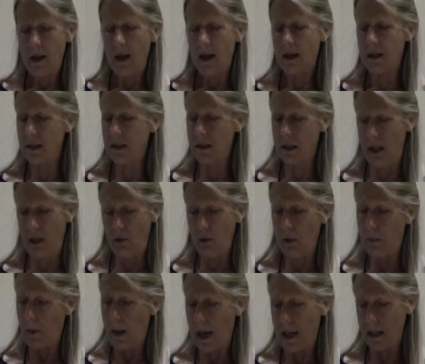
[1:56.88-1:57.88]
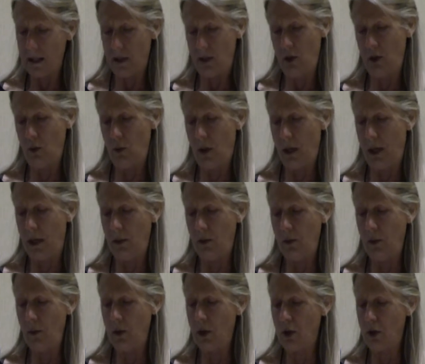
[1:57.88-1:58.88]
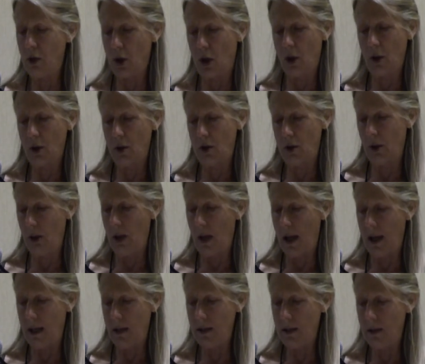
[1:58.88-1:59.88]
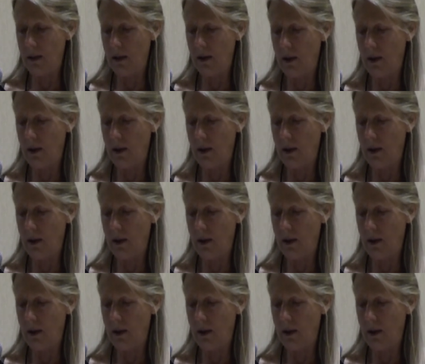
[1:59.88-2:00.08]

a secret passageway through the dark to light